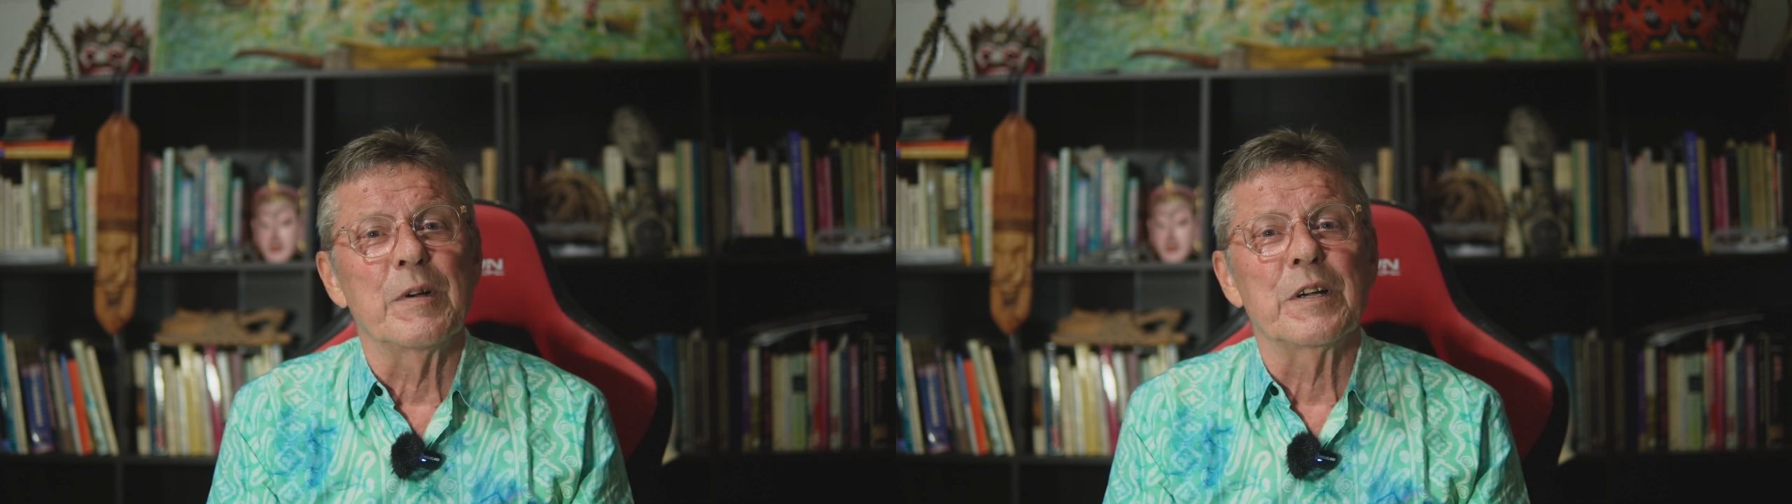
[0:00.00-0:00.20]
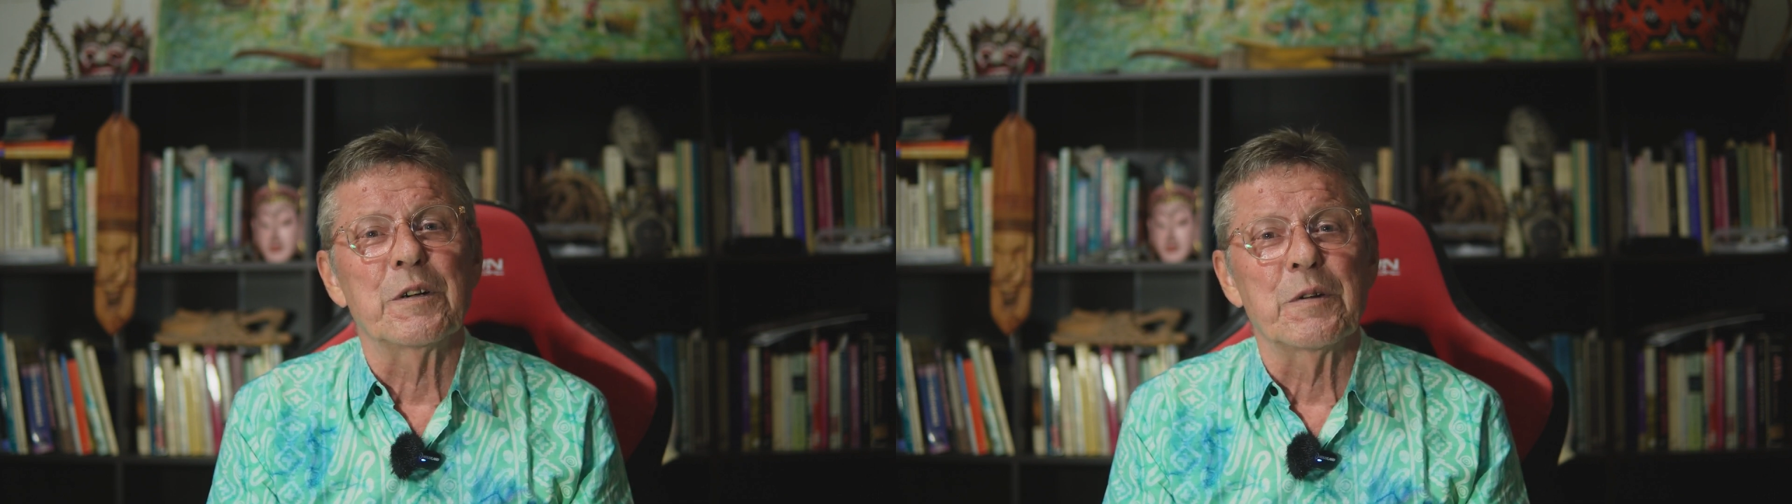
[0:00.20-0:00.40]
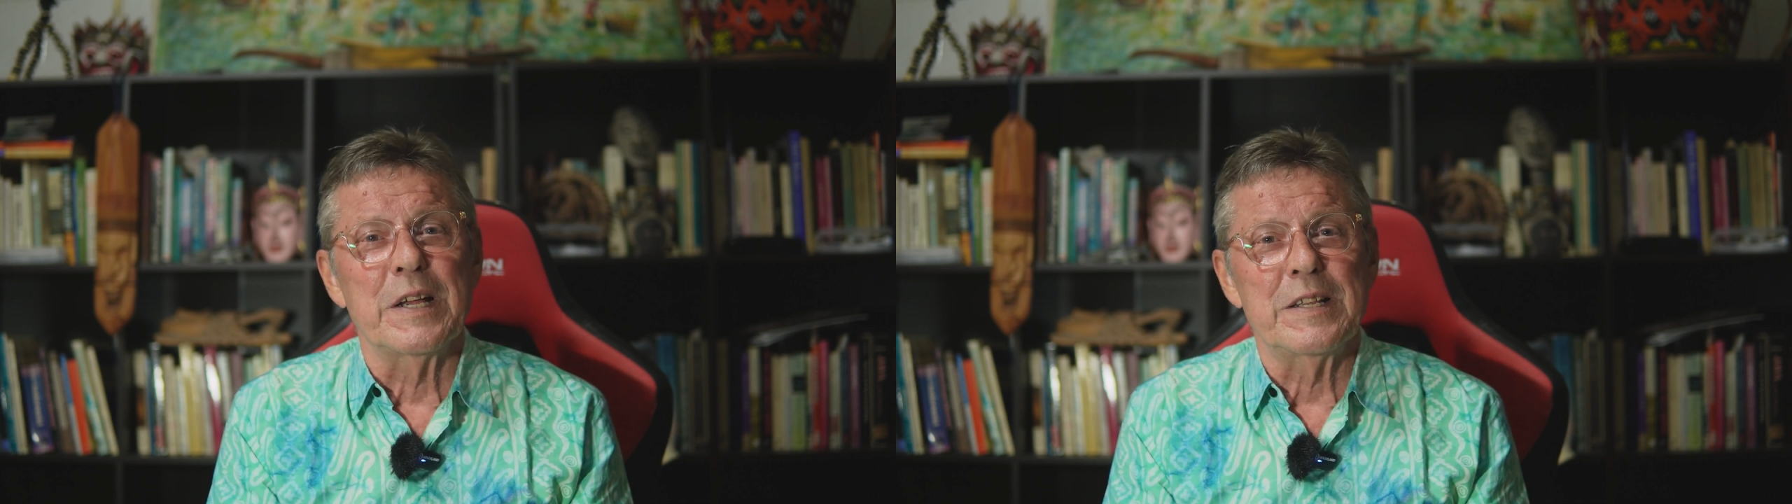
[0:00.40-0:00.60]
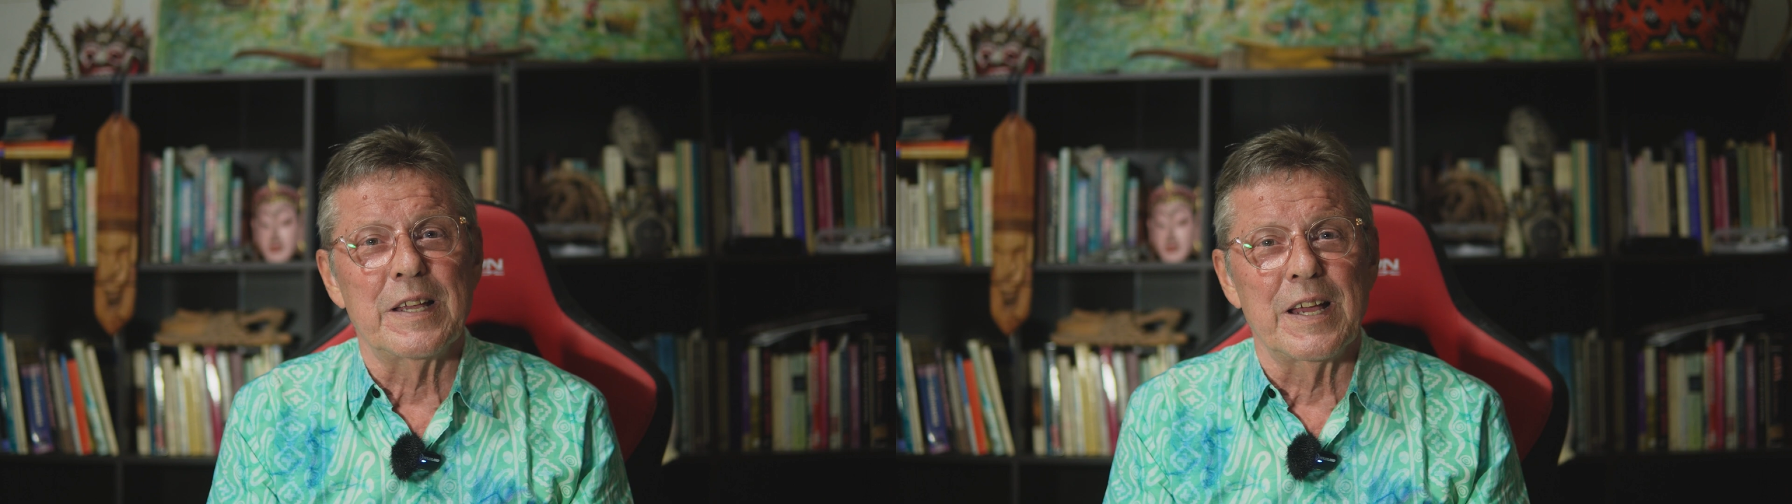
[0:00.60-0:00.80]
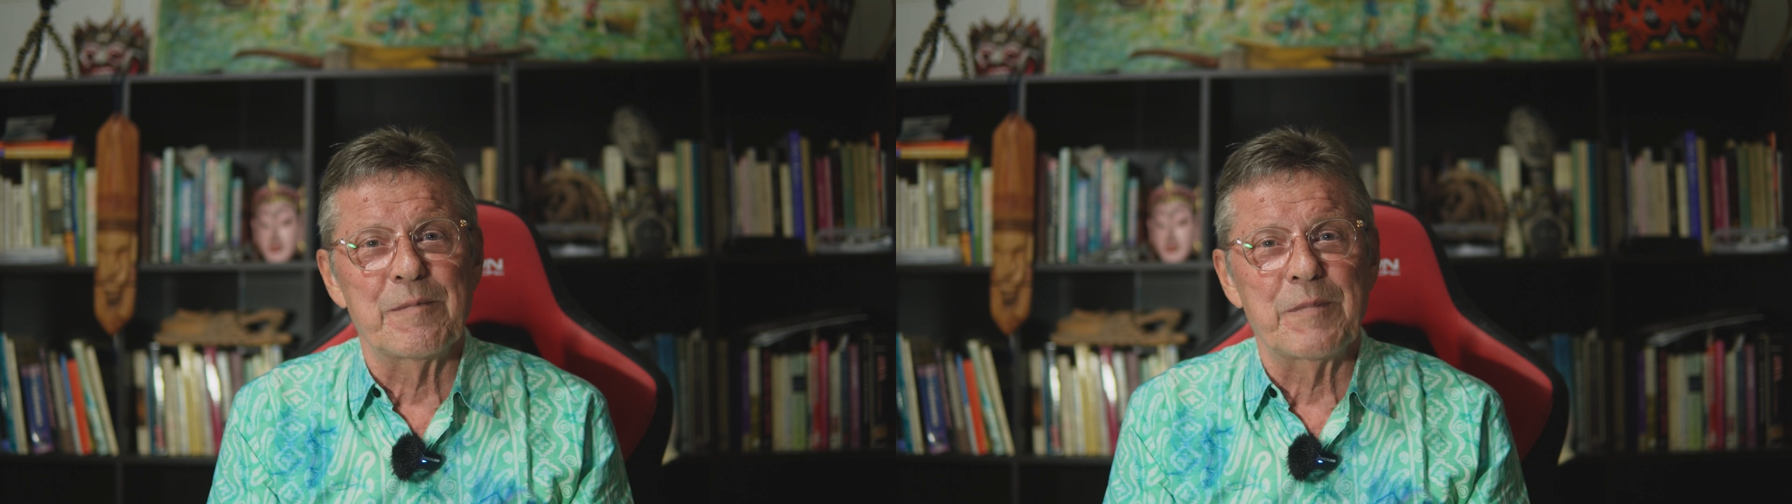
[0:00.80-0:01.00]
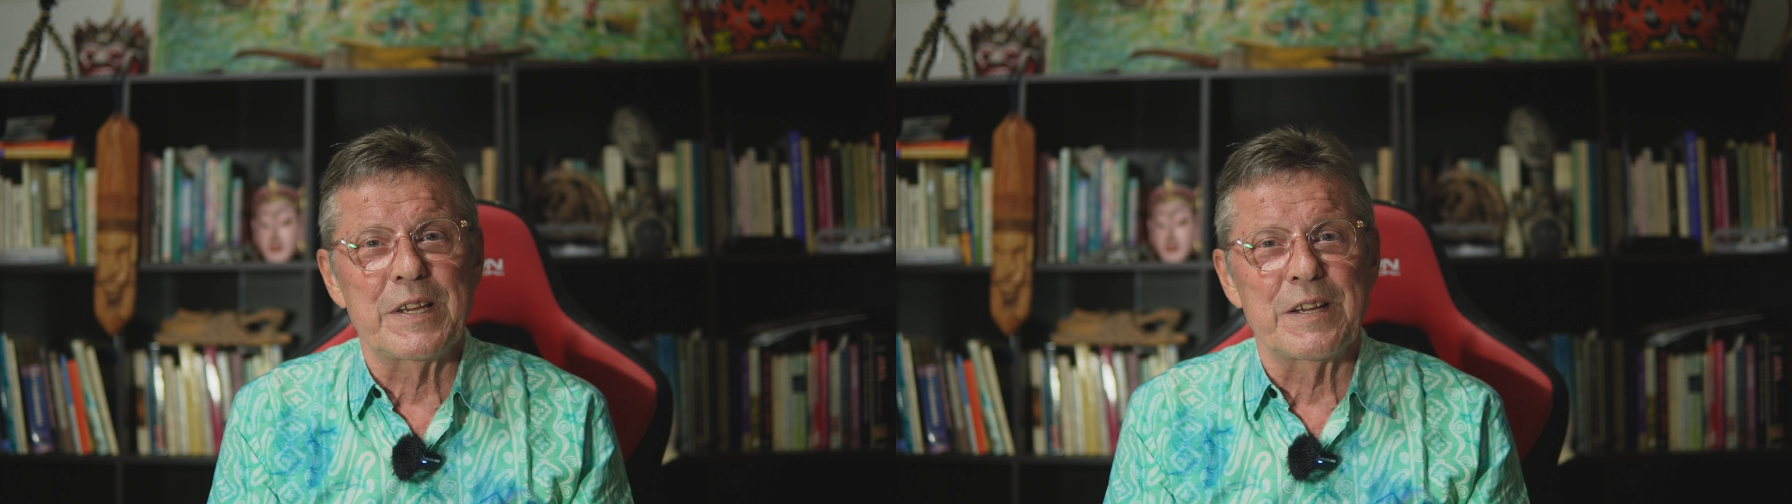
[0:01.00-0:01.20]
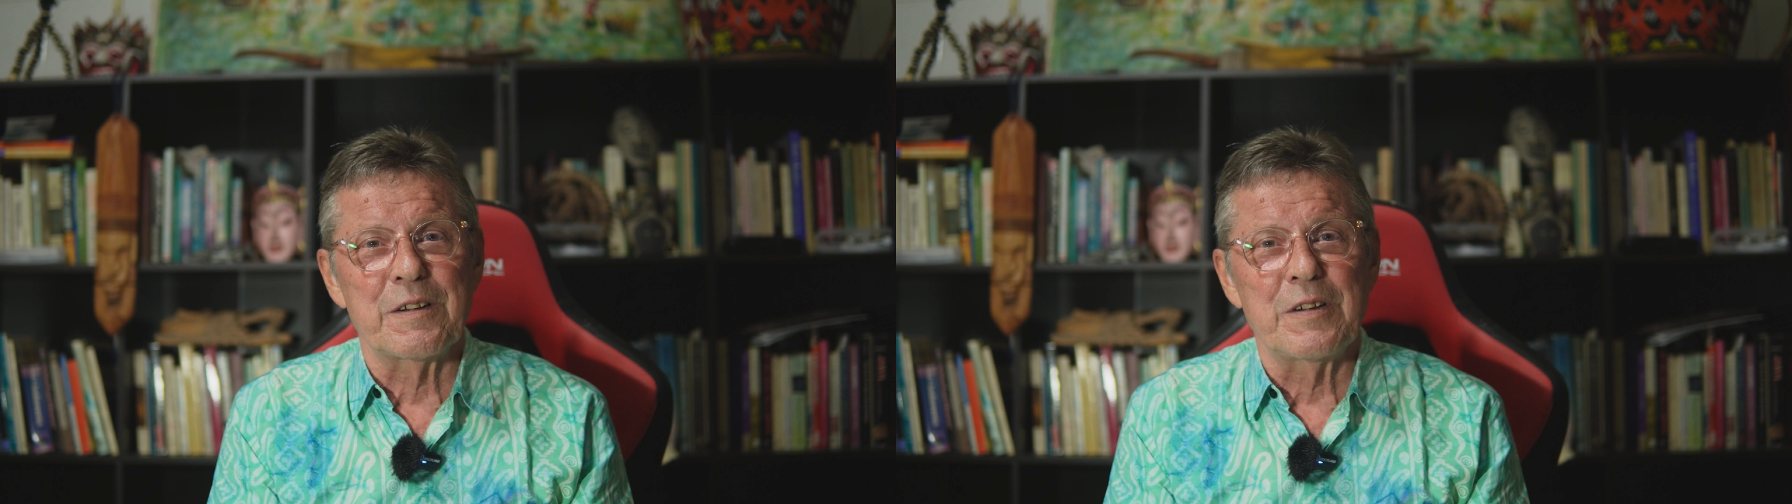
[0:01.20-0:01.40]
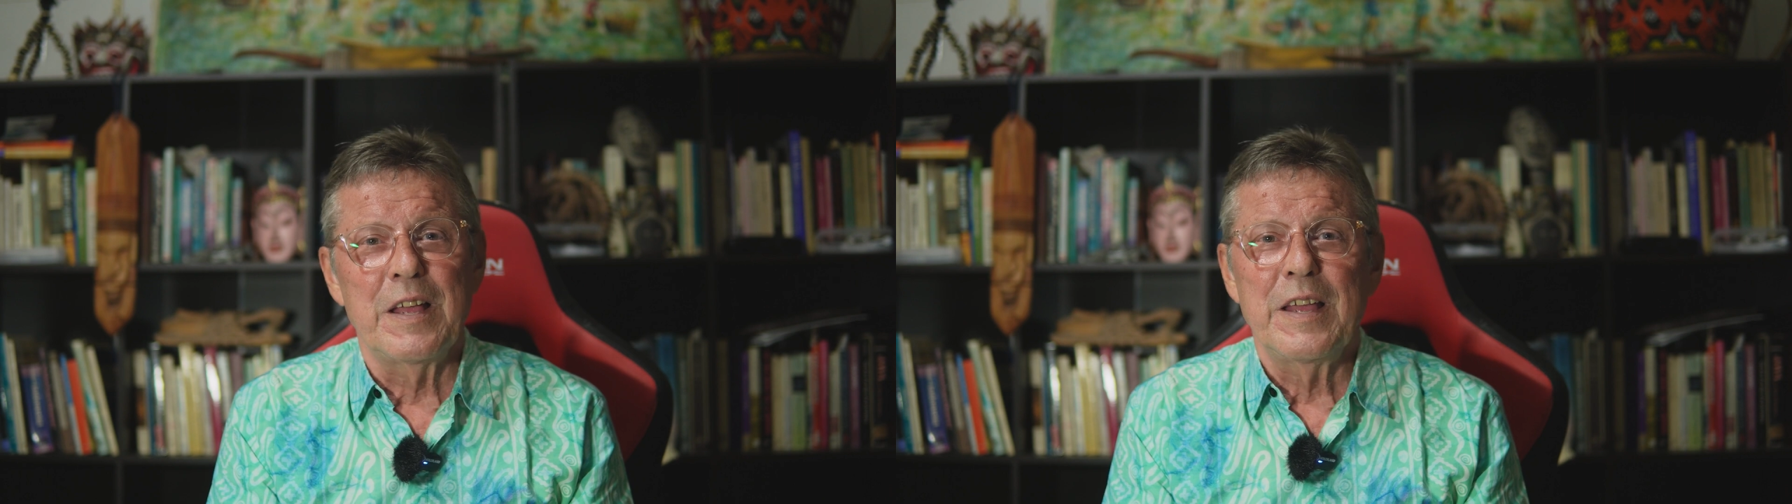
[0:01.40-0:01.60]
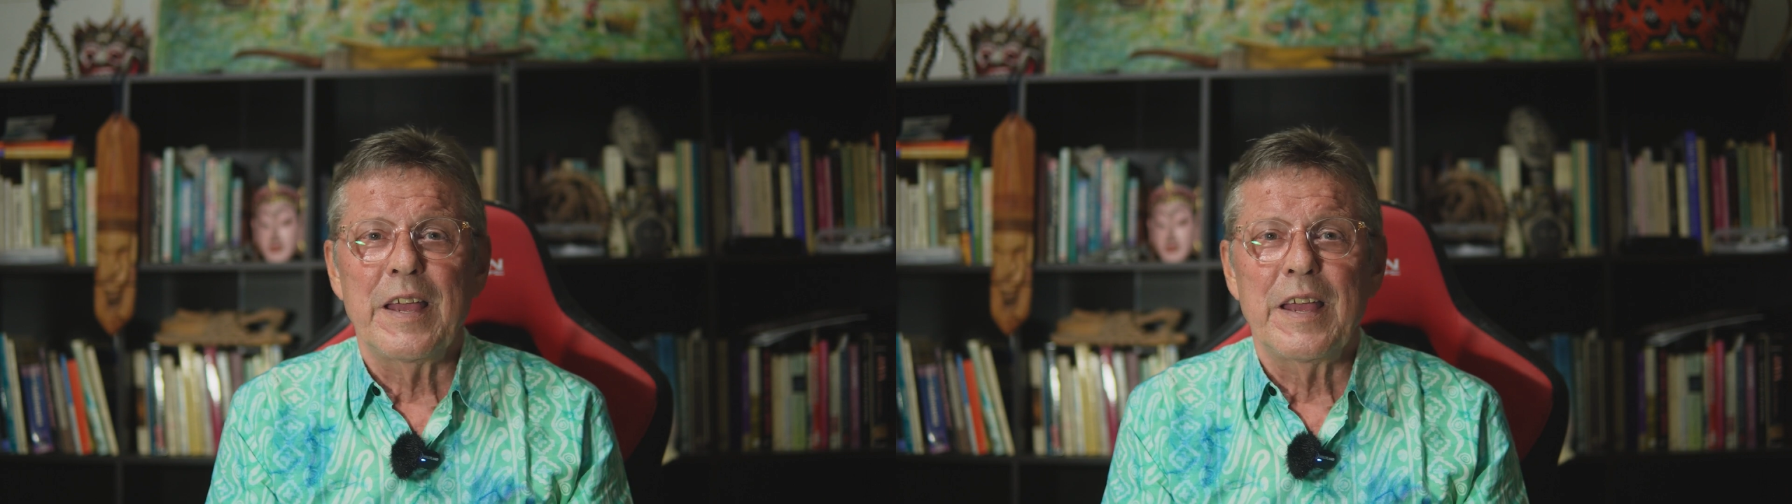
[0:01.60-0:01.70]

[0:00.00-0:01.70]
a great time here.